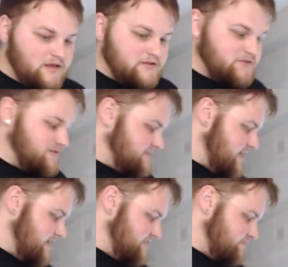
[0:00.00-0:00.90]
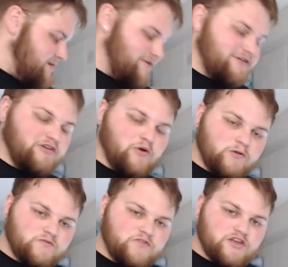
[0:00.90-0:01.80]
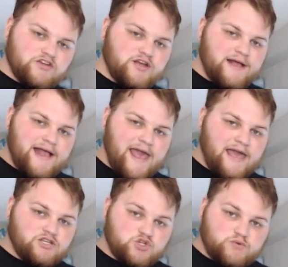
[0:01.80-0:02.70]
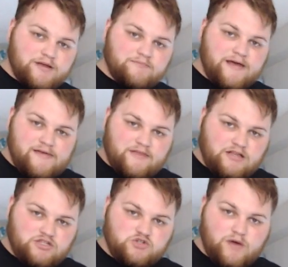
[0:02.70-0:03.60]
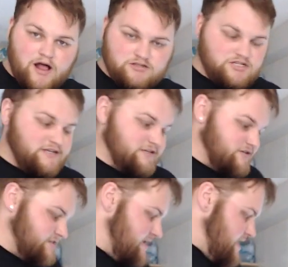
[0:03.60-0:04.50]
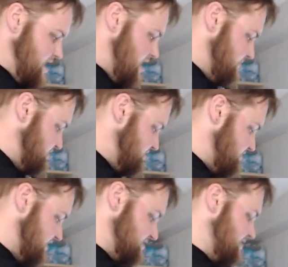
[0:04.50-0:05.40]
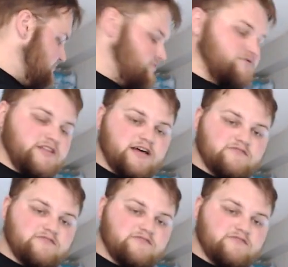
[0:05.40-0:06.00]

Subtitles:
So this tank is primarily goldfish and shrimp, and then 2 algae eaters, just because they produce a lot of